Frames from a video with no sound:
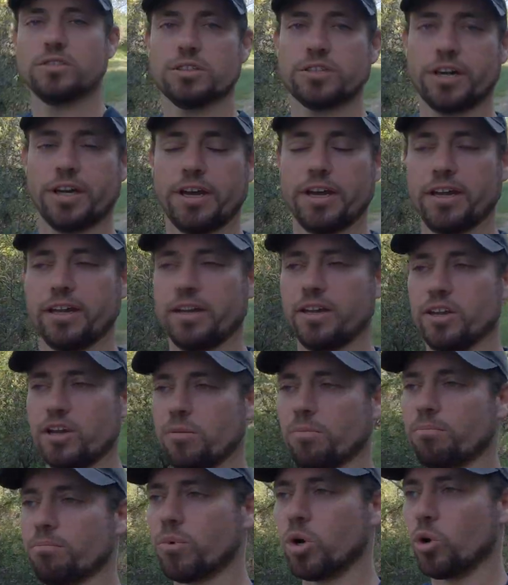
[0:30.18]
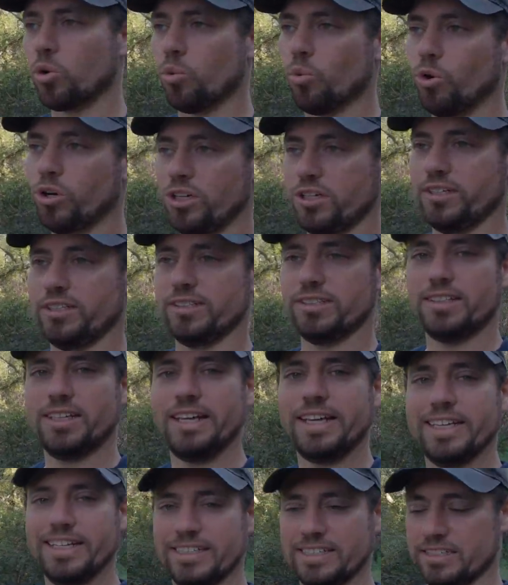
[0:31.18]
Okay, number
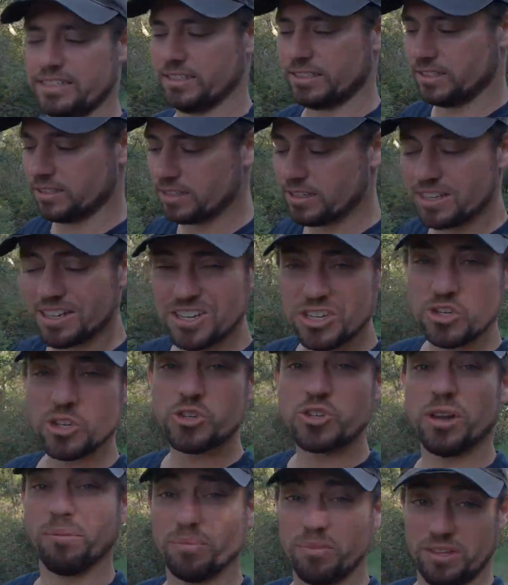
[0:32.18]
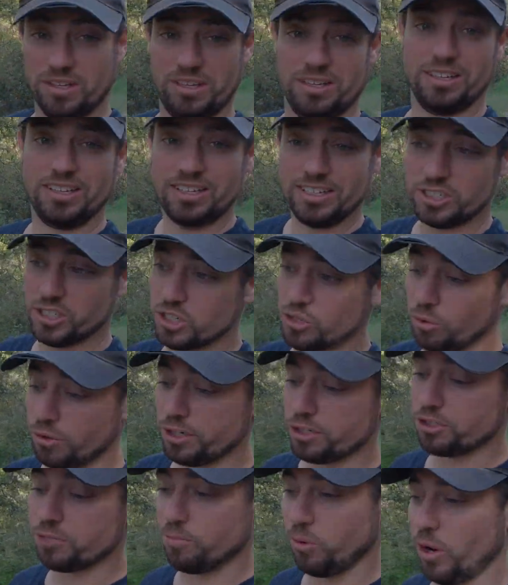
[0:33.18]
1 is something is
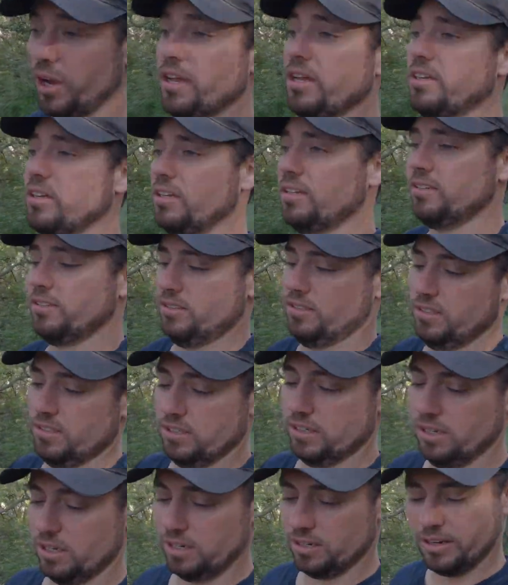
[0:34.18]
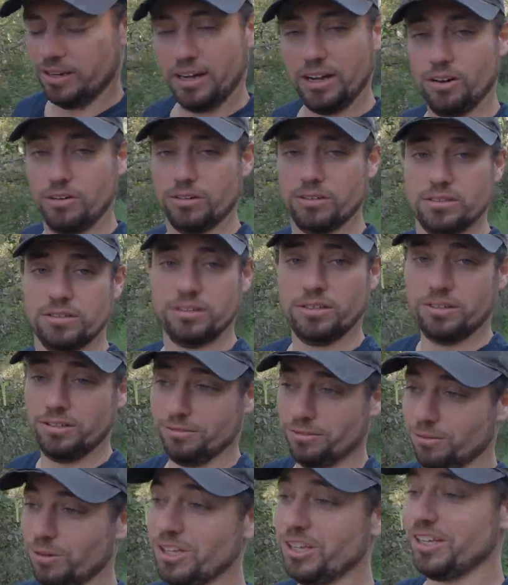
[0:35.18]
going to break. Now,
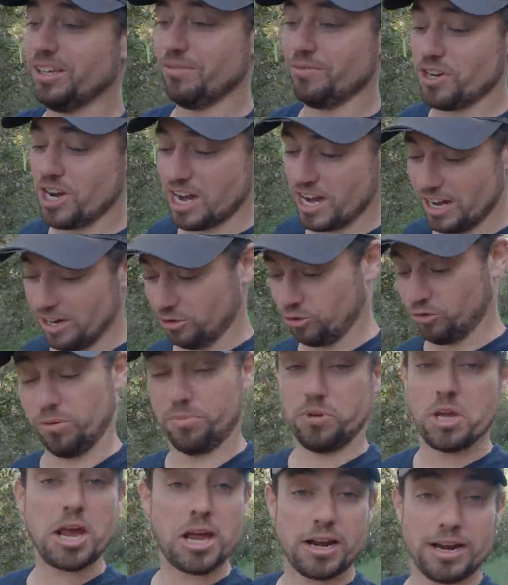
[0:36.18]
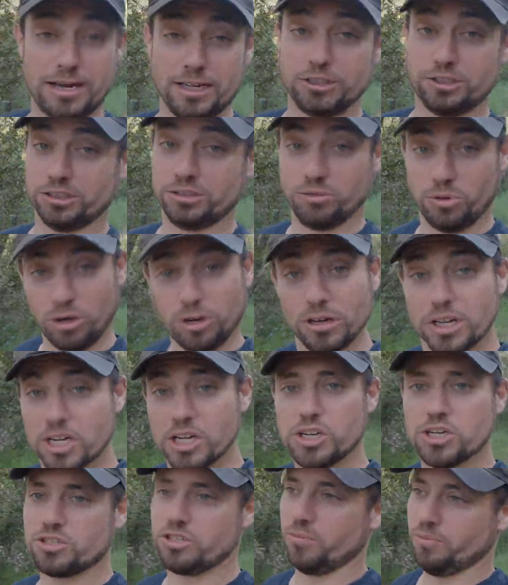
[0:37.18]
we have not had a trip yet, actually, where
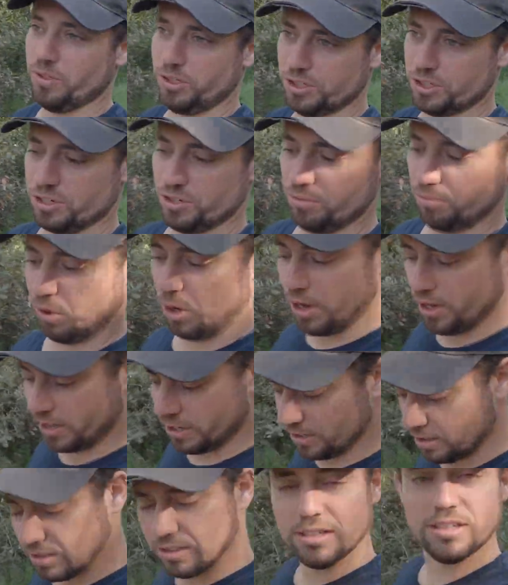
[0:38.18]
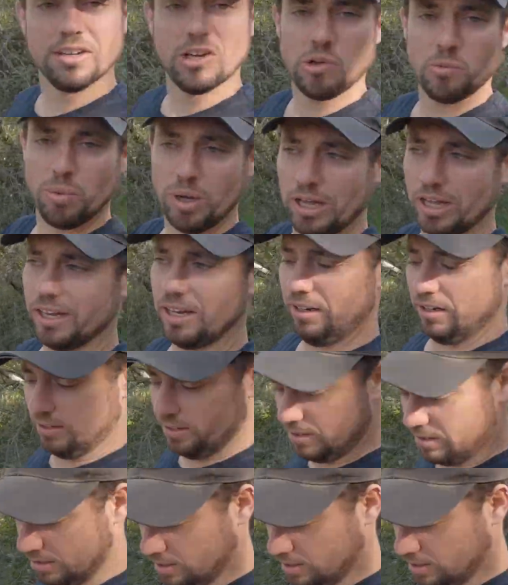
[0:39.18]
something didn't break, but